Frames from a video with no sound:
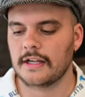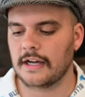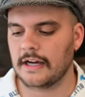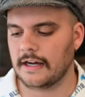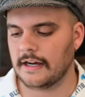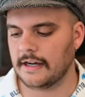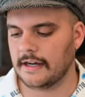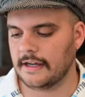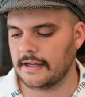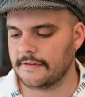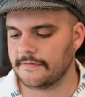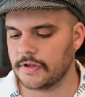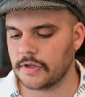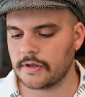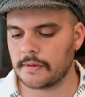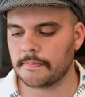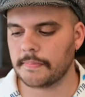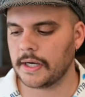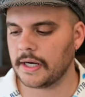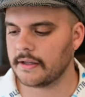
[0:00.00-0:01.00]
Uh, if you
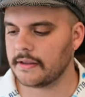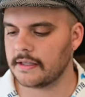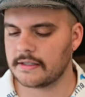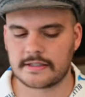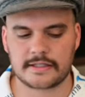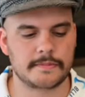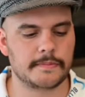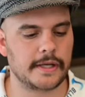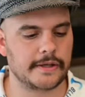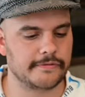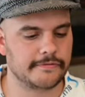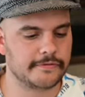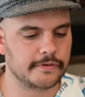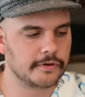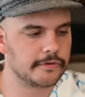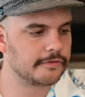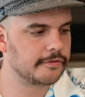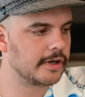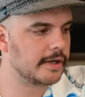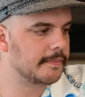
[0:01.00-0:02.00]
compare this to my
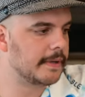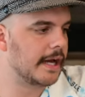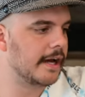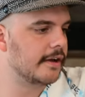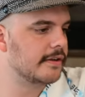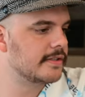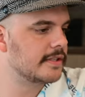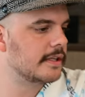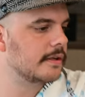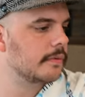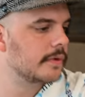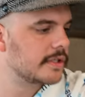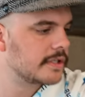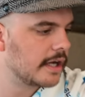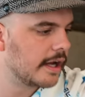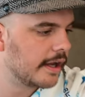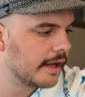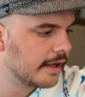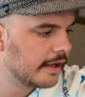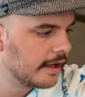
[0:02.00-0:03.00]
full frame housing, which
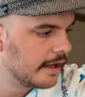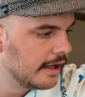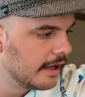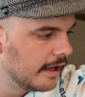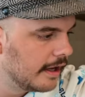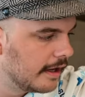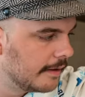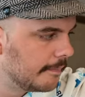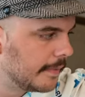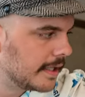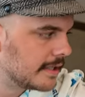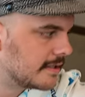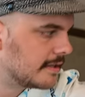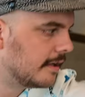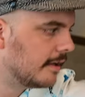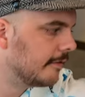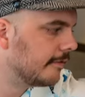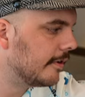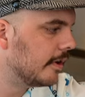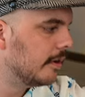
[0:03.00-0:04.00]
I
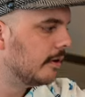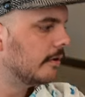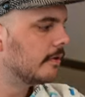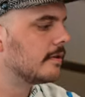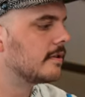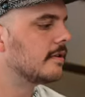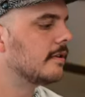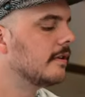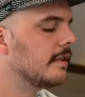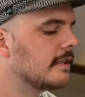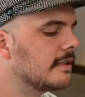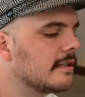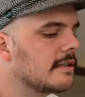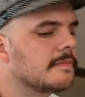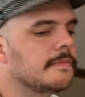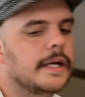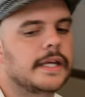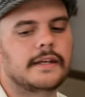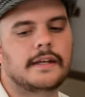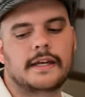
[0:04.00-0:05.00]
myself own, so this
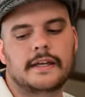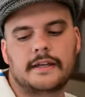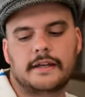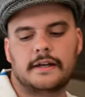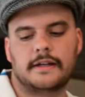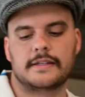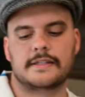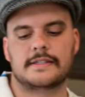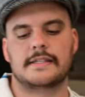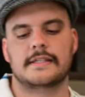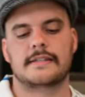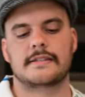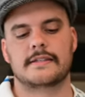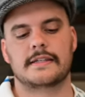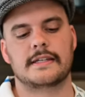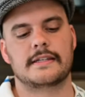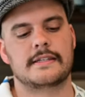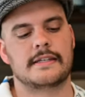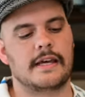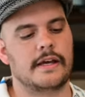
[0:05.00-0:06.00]
is my Nikon
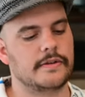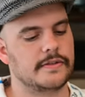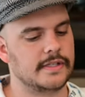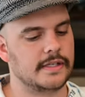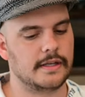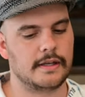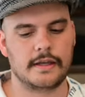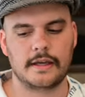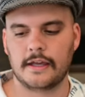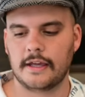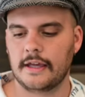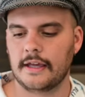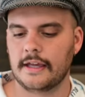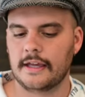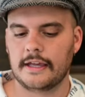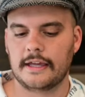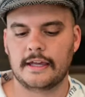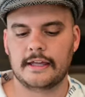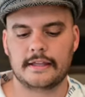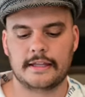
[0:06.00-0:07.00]
Z6 housing,
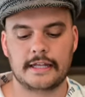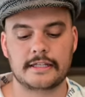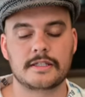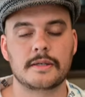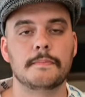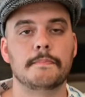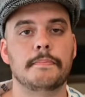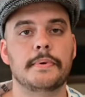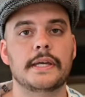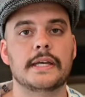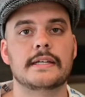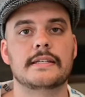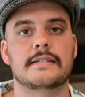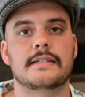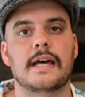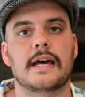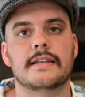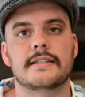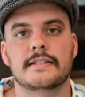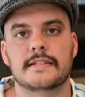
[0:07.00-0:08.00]
that's a big
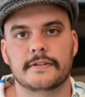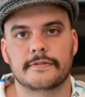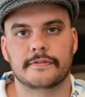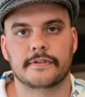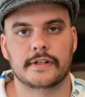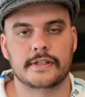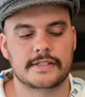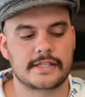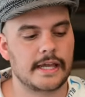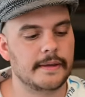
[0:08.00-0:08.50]
size difference.